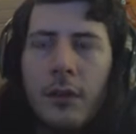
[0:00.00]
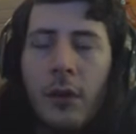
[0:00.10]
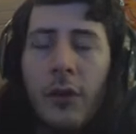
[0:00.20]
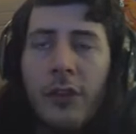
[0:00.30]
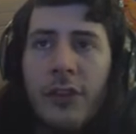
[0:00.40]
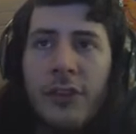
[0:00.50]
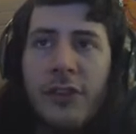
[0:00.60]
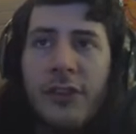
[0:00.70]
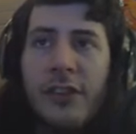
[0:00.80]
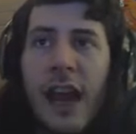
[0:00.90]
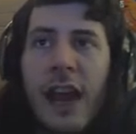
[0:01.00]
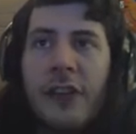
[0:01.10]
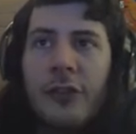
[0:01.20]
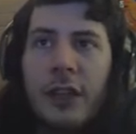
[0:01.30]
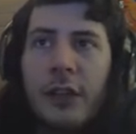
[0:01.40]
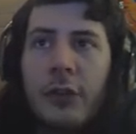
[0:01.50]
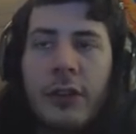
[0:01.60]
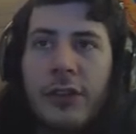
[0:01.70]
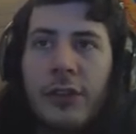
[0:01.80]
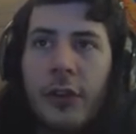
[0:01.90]
Or is it just naturally going
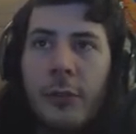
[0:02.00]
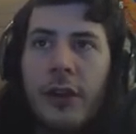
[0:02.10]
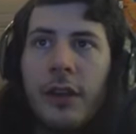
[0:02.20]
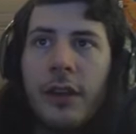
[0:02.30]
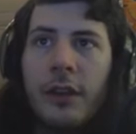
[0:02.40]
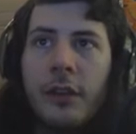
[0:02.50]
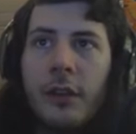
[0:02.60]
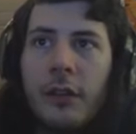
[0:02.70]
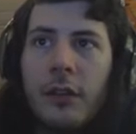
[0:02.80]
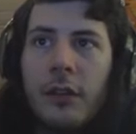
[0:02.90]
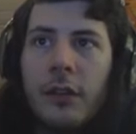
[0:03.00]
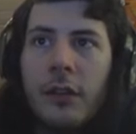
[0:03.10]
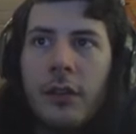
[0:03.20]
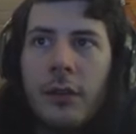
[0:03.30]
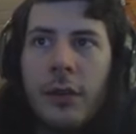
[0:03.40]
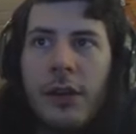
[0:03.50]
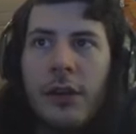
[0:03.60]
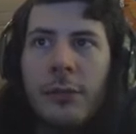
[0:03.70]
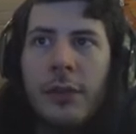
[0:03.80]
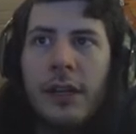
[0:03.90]
to start me there? So
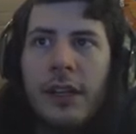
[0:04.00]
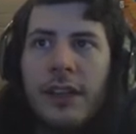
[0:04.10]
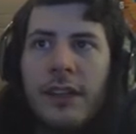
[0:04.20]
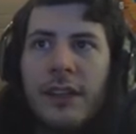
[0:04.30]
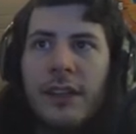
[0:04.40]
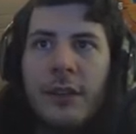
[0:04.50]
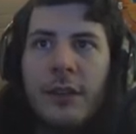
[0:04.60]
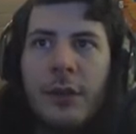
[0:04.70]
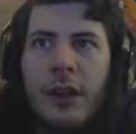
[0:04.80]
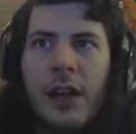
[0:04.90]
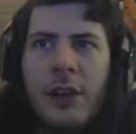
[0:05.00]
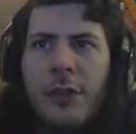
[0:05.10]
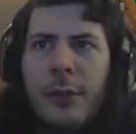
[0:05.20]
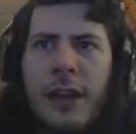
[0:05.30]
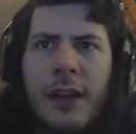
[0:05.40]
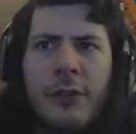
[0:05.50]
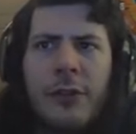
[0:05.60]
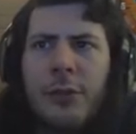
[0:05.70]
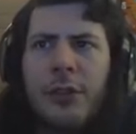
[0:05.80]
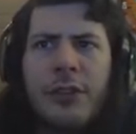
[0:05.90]
here it begins. We cannot use the main
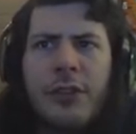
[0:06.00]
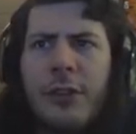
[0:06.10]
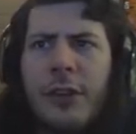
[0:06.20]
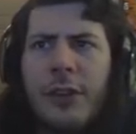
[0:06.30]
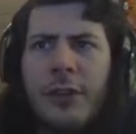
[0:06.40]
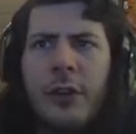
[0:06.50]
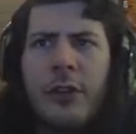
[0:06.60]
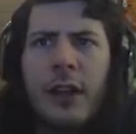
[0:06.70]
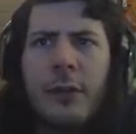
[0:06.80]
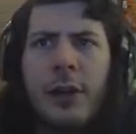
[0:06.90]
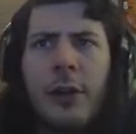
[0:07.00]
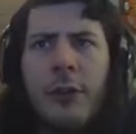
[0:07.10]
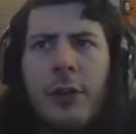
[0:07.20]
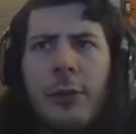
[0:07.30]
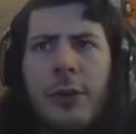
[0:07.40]
entrance because the generators are offline. Be careful though,